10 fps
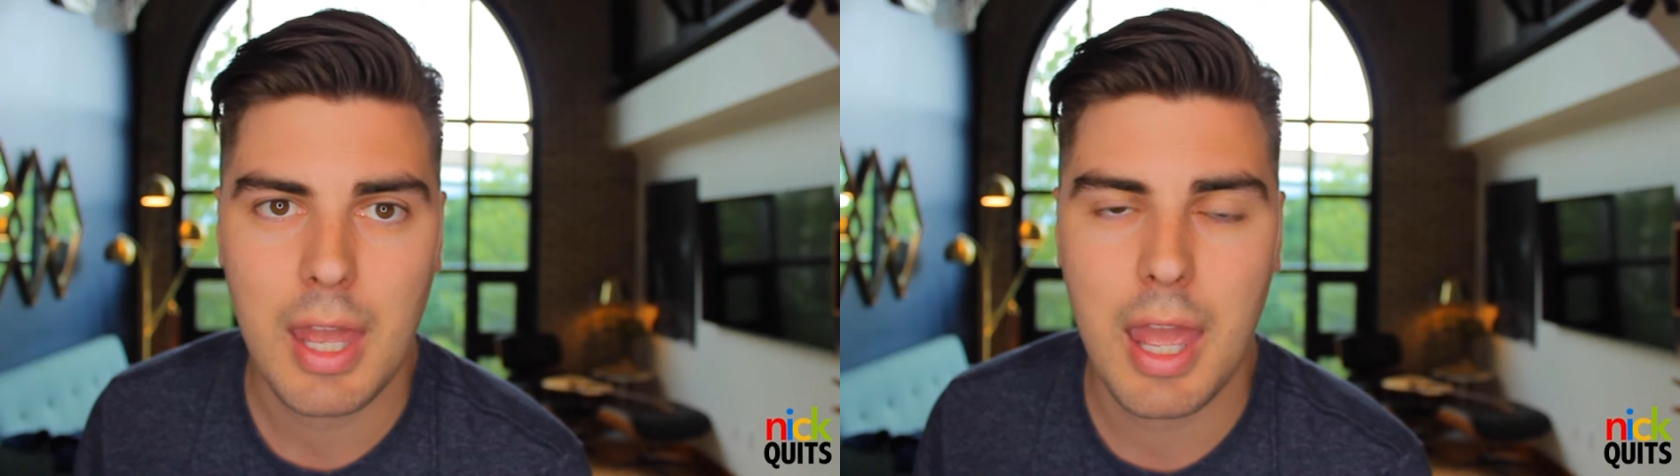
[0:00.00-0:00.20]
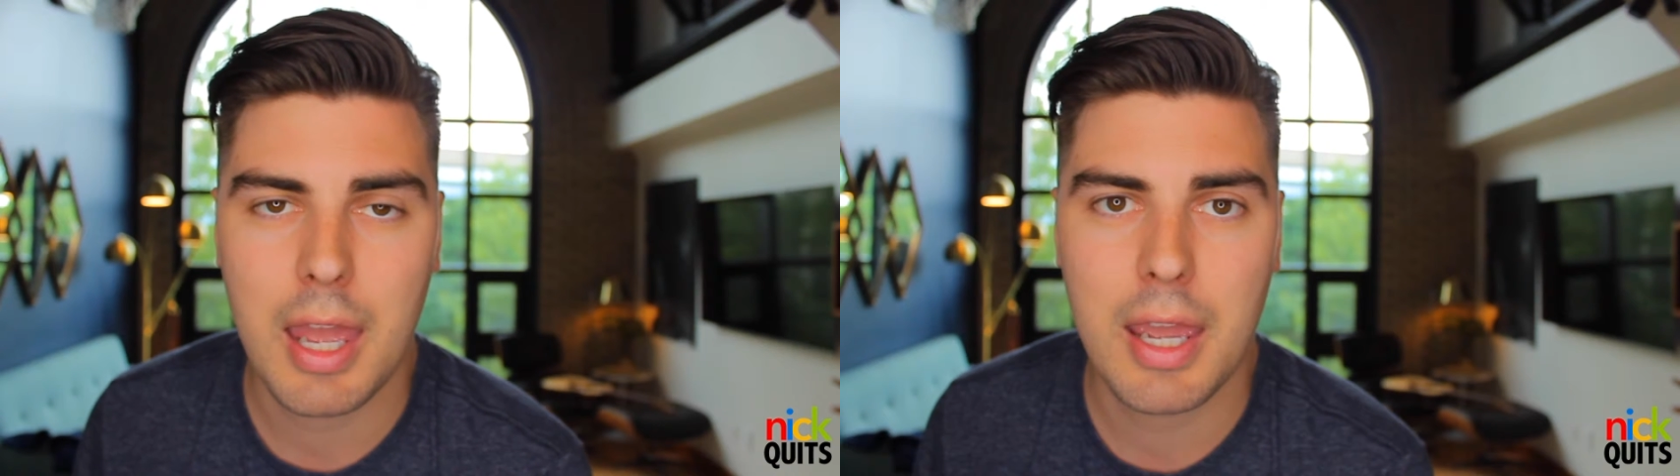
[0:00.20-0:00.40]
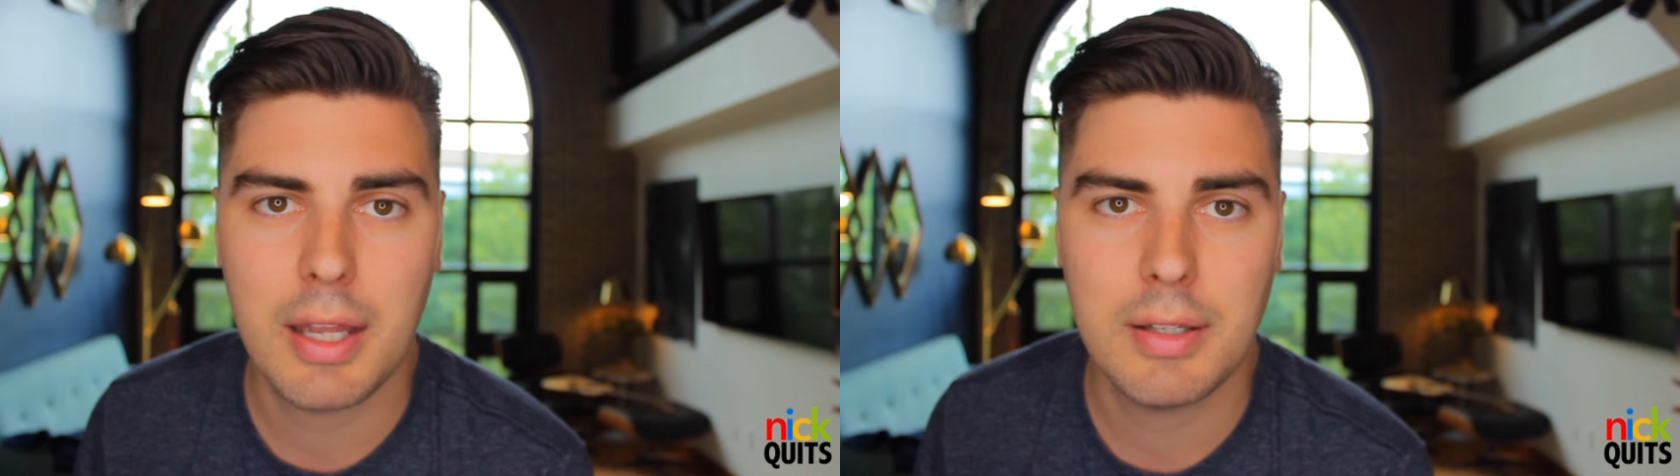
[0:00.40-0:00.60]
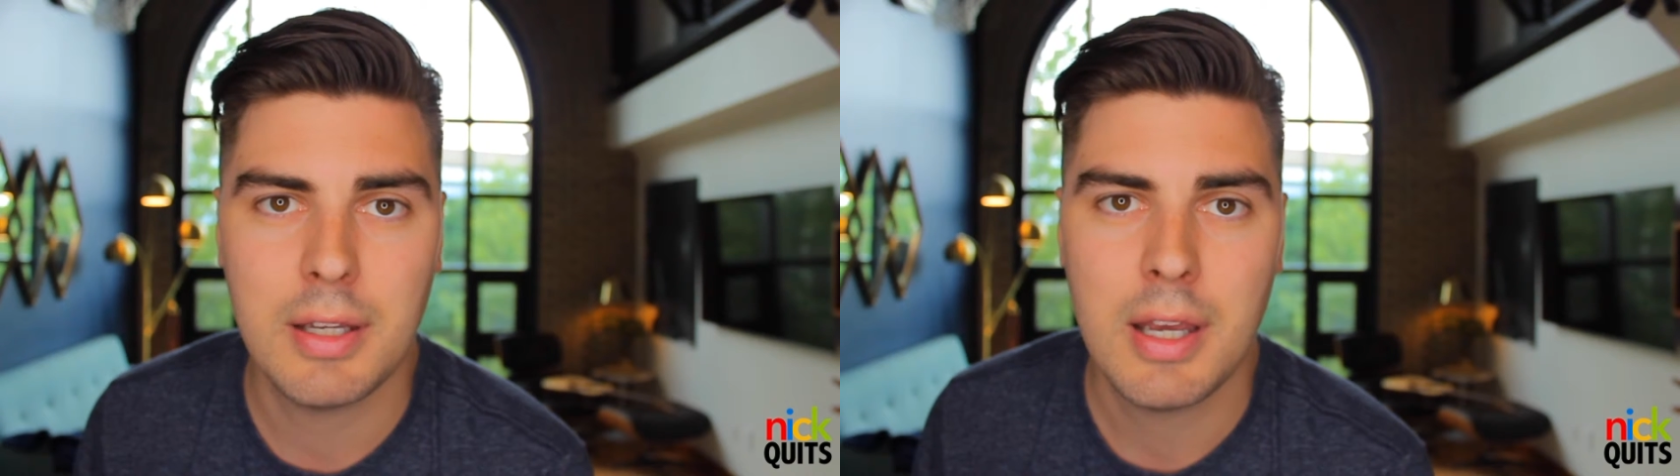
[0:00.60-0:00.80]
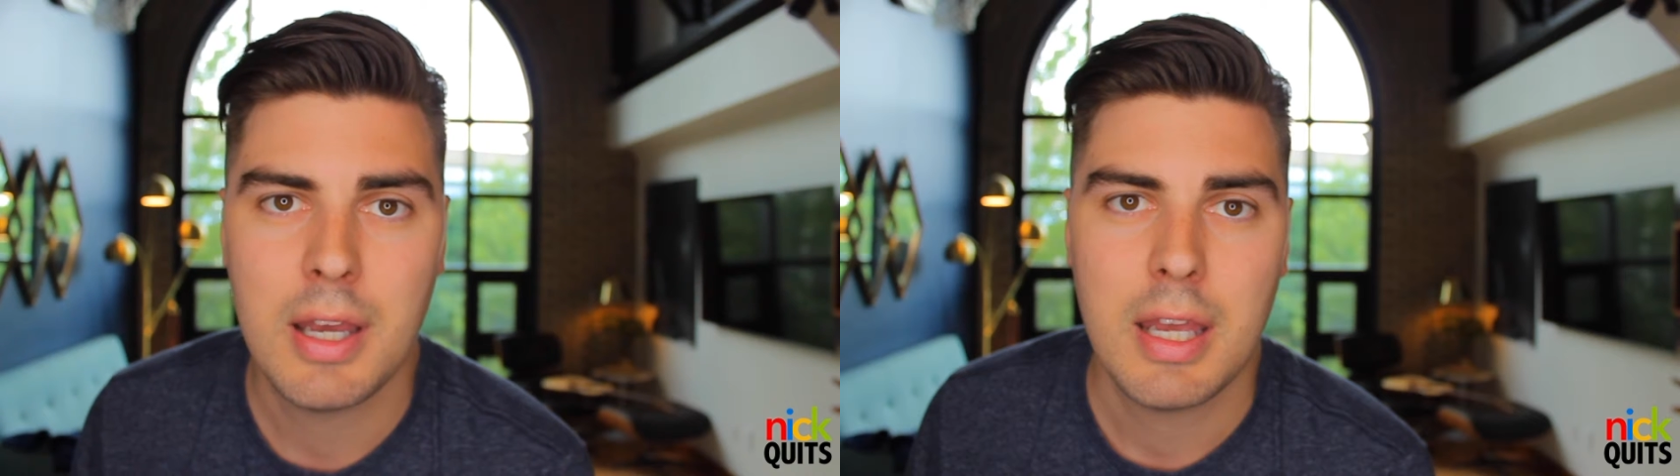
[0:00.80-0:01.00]
And
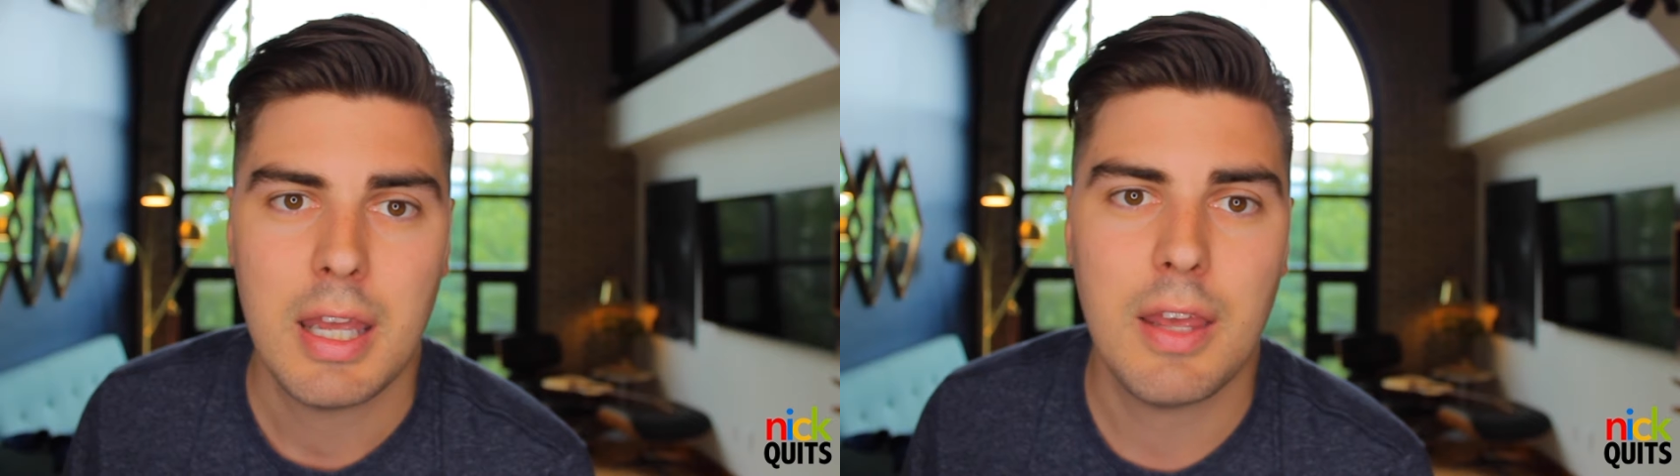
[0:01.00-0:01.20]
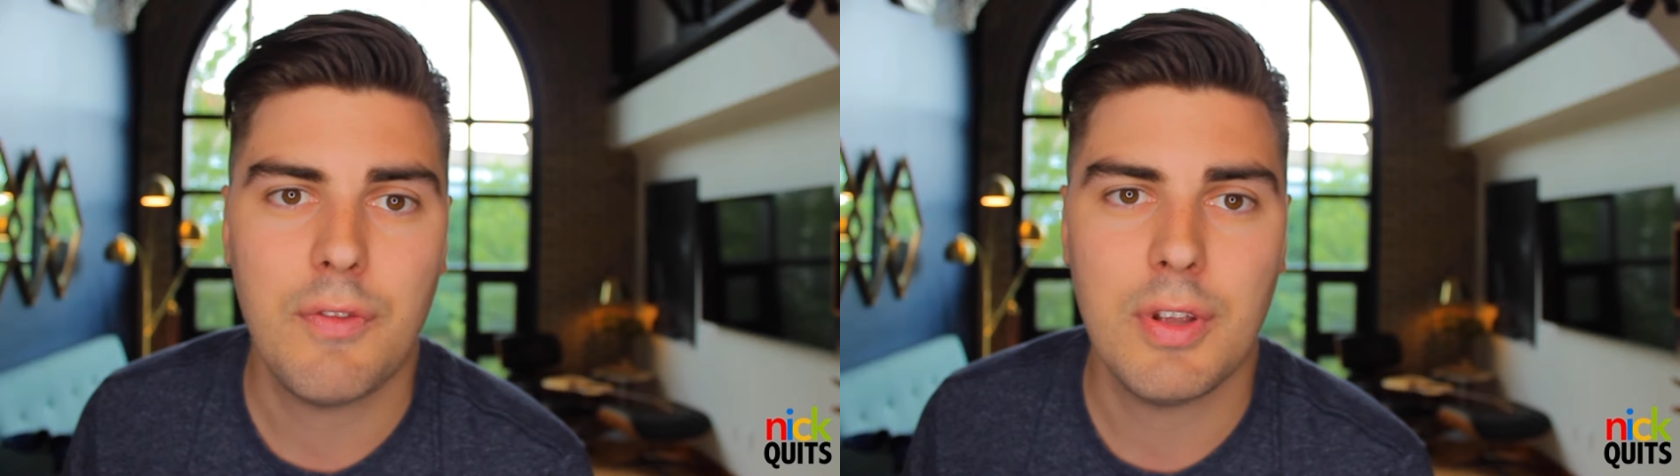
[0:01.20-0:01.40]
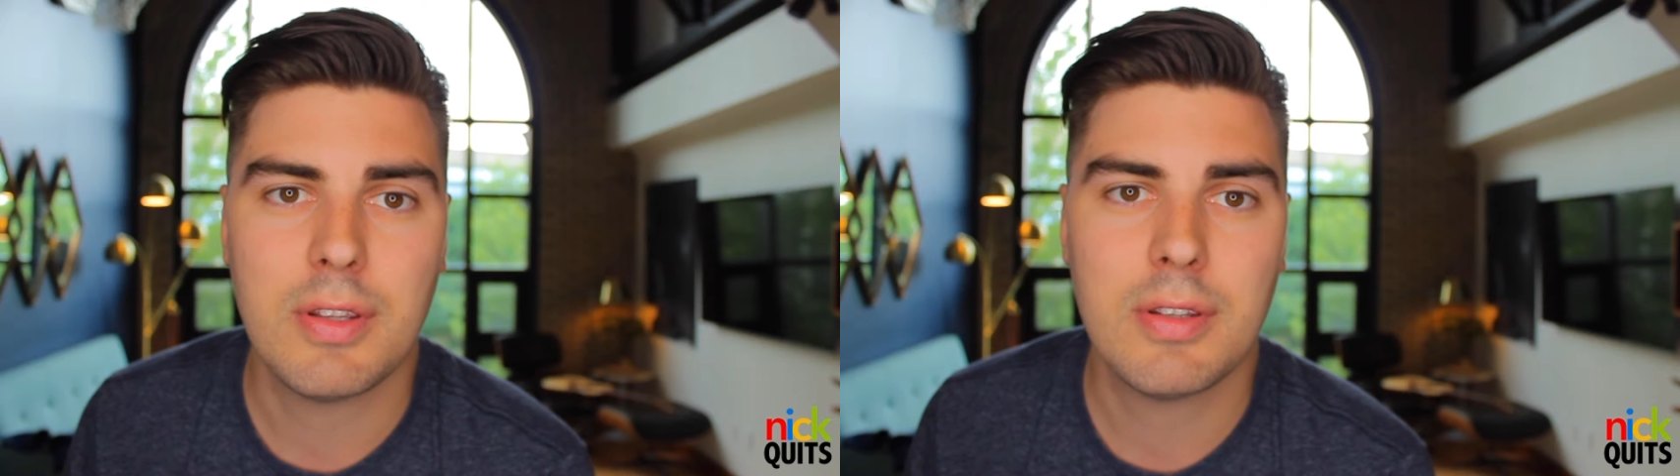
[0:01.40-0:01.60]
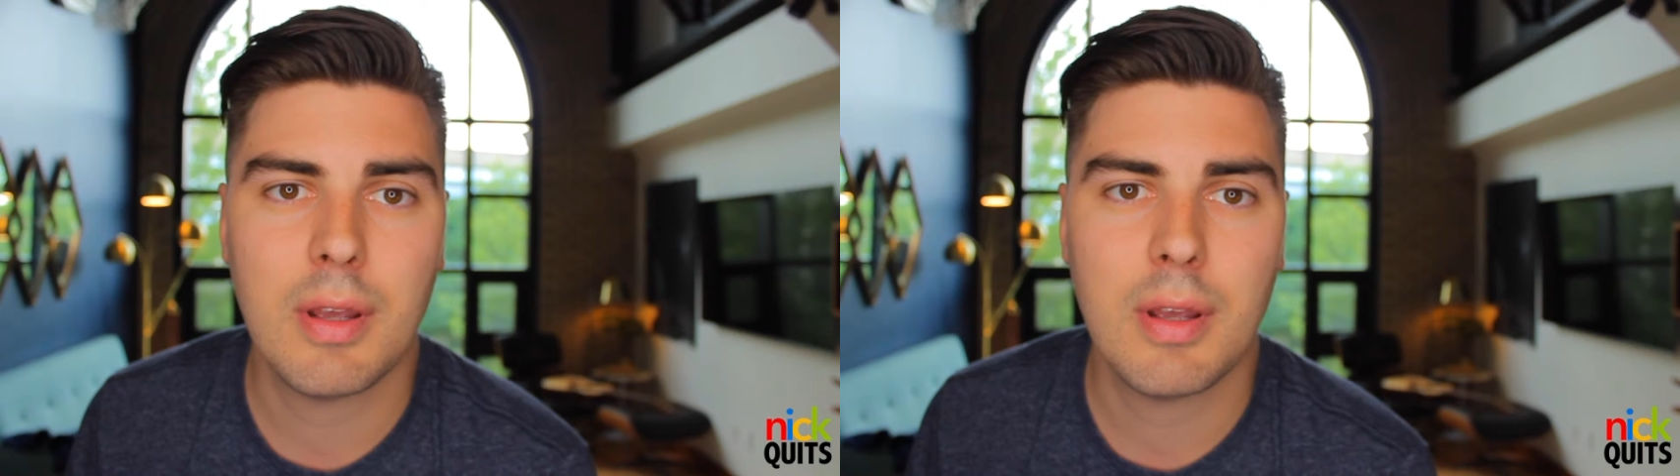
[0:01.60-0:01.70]
if it's